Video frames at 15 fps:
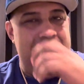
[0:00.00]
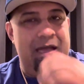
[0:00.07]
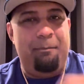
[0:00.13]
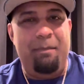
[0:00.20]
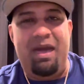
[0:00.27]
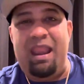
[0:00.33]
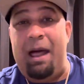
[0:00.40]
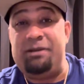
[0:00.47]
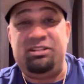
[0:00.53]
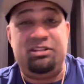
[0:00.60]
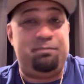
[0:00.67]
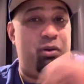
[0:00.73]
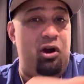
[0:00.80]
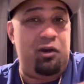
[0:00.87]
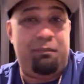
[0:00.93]
man, I
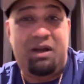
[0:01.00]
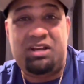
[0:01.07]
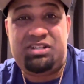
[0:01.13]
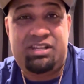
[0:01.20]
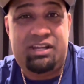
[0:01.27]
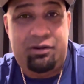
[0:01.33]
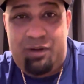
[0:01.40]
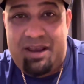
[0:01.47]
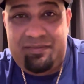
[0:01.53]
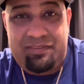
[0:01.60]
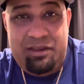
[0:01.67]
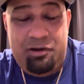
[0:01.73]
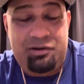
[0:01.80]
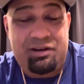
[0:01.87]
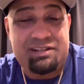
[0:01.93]
just parked my shit right
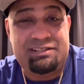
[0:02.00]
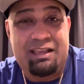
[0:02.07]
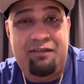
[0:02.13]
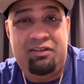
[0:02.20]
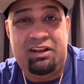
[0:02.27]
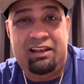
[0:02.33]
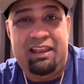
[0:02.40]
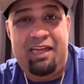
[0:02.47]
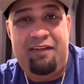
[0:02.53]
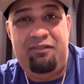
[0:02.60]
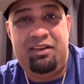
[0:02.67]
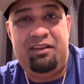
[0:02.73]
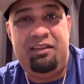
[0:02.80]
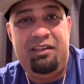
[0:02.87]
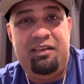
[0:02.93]
there in the
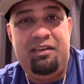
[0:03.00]
7-Eleven